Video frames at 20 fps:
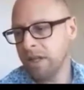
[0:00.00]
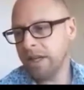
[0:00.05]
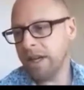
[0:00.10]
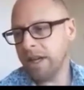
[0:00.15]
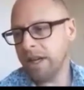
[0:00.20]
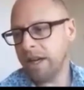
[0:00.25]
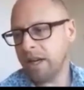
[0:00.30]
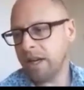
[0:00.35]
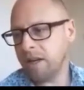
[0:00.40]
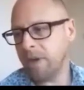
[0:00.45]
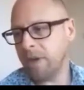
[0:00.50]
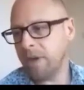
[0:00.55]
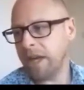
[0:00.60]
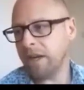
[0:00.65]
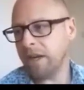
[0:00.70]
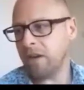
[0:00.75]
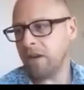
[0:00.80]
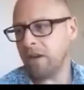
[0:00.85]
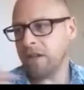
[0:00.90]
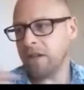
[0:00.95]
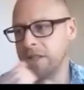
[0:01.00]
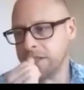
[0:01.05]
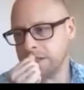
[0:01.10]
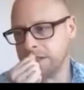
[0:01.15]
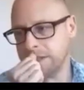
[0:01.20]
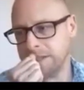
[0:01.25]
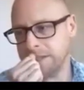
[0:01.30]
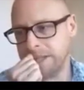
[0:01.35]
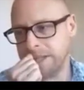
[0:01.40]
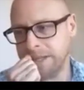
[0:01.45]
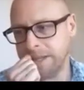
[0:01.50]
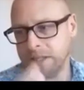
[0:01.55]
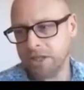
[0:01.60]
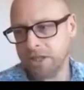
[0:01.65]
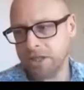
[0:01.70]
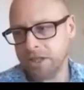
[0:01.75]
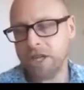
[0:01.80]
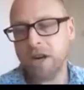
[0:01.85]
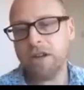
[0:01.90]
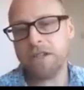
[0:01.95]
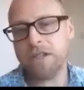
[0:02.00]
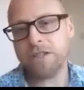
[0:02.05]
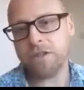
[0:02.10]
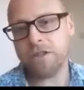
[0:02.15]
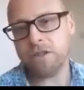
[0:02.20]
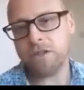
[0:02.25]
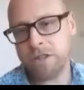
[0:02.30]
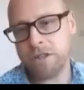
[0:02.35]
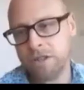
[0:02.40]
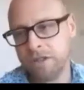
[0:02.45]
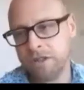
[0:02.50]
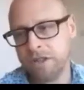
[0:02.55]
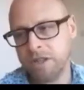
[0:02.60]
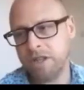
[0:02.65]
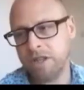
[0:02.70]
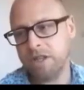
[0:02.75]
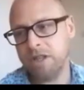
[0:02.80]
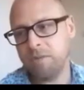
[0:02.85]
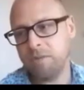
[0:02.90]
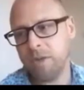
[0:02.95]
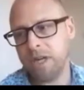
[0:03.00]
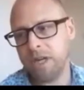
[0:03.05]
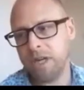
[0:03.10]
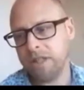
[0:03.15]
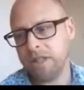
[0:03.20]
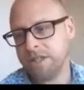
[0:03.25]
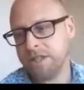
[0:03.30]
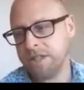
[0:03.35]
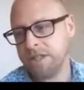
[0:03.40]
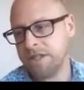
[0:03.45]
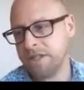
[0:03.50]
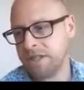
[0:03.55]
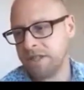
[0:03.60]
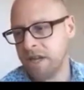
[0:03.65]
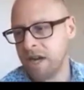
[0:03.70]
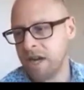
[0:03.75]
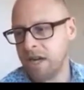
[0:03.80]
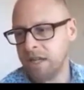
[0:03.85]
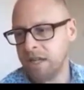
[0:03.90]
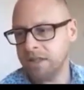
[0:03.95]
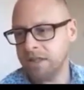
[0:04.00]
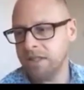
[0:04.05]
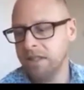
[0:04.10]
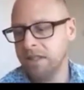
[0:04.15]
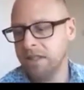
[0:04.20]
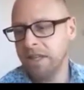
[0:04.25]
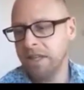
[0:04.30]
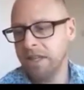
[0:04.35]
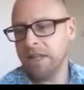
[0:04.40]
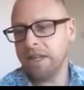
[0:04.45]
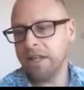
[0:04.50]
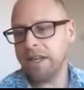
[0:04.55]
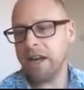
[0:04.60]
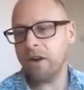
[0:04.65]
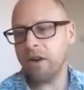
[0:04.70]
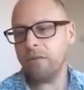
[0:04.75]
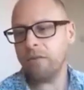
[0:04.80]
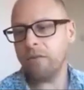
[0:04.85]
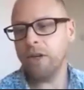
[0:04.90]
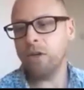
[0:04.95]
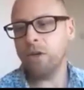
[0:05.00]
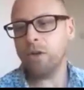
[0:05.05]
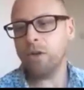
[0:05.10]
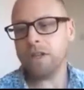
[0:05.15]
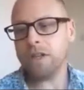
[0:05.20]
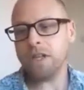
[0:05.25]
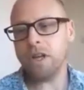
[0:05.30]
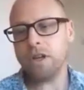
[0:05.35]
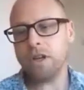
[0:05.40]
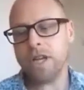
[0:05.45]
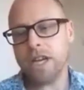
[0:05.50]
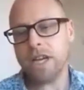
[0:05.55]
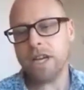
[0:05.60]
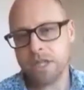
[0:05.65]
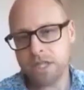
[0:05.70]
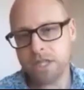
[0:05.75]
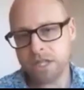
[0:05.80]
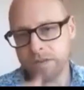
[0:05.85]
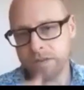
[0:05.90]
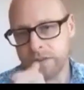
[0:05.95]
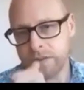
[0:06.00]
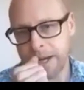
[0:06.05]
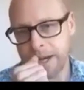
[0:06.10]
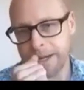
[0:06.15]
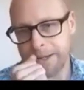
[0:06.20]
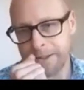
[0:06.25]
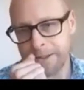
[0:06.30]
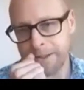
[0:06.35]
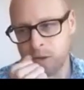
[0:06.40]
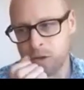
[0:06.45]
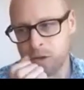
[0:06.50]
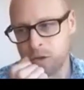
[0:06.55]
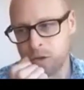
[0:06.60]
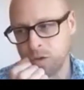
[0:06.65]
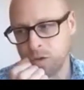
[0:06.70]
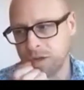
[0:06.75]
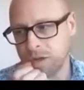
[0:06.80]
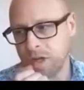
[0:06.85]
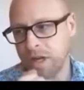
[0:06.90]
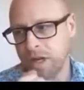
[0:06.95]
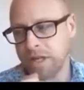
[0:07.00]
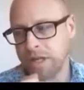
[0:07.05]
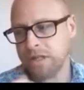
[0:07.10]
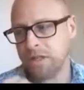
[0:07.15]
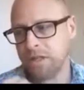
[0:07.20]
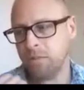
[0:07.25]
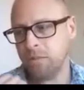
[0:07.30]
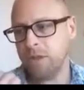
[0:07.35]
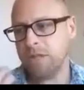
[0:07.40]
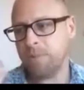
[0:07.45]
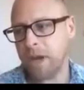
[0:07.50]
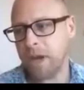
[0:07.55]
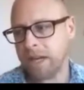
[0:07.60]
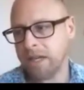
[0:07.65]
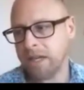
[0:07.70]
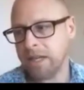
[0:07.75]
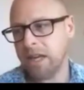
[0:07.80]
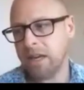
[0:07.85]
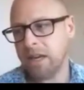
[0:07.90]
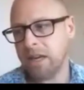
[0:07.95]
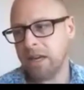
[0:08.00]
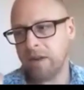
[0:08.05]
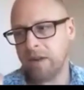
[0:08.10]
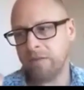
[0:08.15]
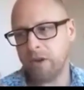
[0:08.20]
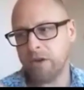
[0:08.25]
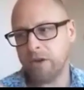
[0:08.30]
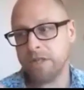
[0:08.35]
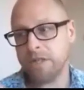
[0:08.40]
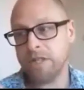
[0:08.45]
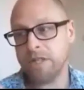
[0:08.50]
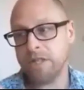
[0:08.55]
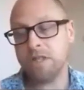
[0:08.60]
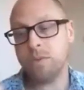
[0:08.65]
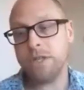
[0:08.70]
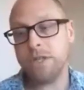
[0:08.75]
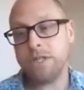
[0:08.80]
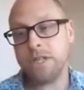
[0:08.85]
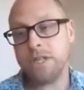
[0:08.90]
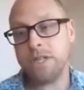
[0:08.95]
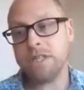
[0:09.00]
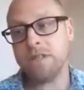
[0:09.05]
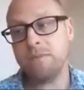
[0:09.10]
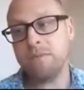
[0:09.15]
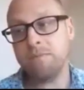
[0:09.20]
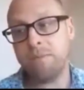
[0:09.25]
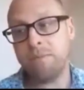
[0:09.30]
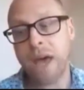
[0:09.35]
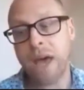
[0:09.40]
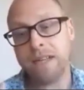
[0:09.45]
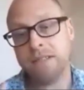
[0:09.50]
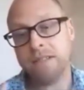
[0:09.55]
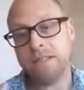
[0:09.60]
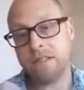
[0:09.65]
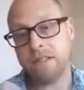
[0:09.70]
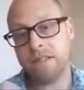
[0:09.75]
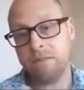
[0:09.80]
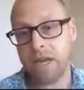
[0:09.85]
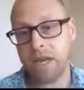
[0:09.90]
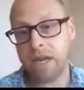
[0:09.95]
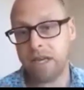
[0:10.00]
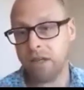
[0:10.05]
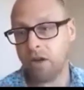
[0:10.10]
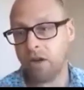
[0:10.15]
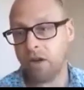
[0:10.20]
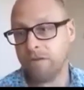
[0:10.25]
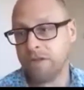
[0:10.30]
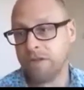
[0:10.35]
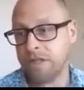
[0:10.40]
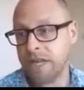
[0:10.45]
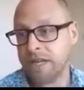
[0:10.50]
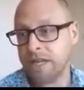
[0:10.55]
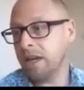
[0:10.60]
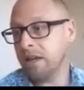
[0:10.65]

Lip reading: and highlights Shahi Sokta in the middle, in Sistan. Now, if we look at the locations of the archaeological sites and we speculate about various things, we see some patterns that make a lot of sense.